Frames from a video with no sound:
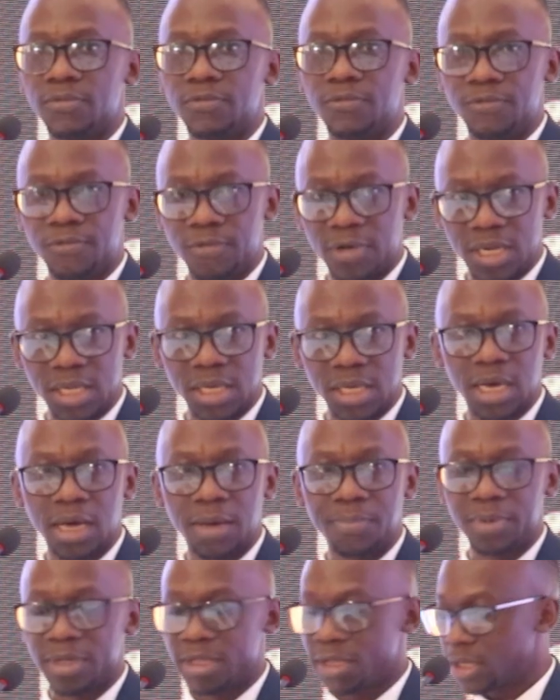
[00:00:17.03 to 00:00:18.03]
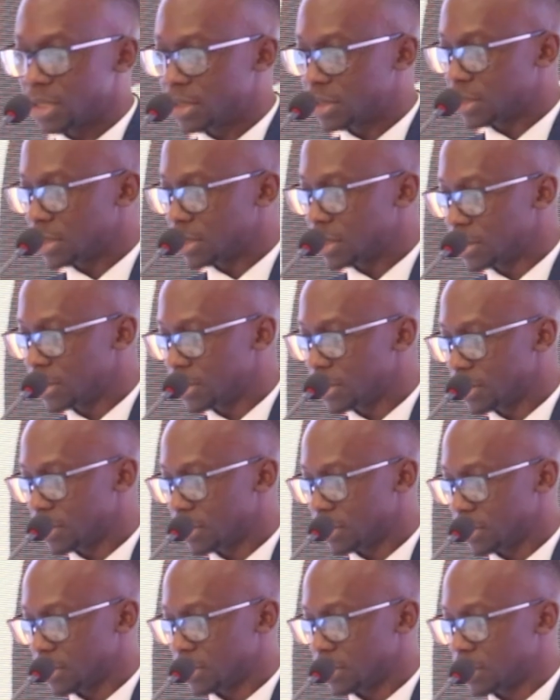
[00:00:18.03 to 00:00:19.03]
as
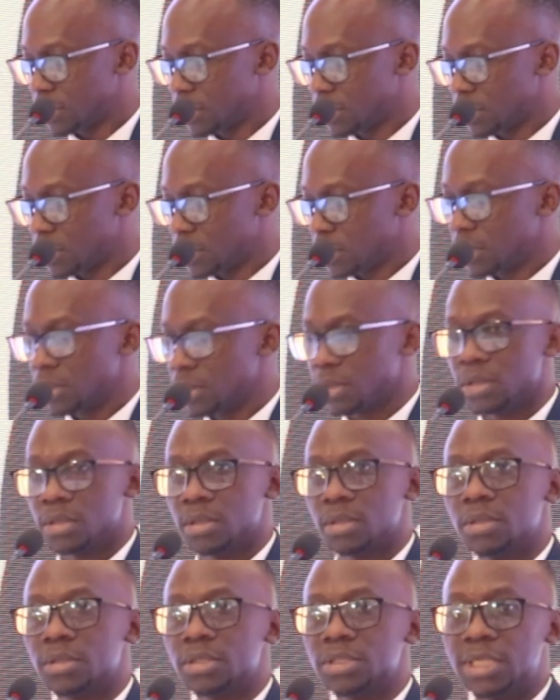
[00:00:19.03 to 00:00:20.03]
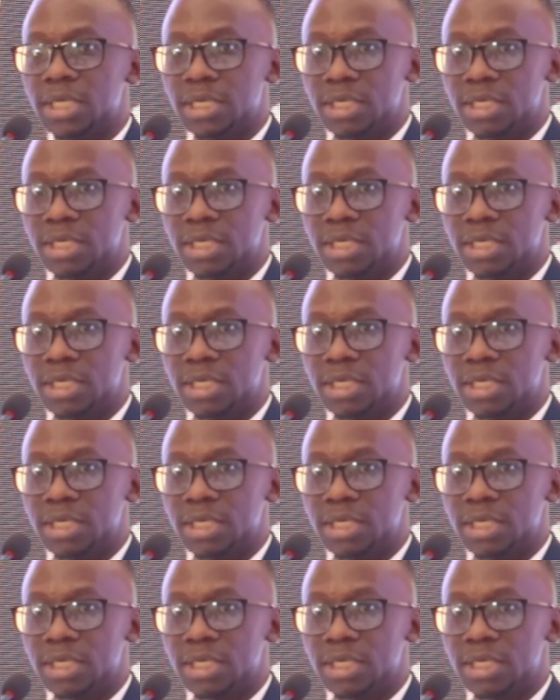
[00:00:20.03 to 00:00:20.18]
non-government organization.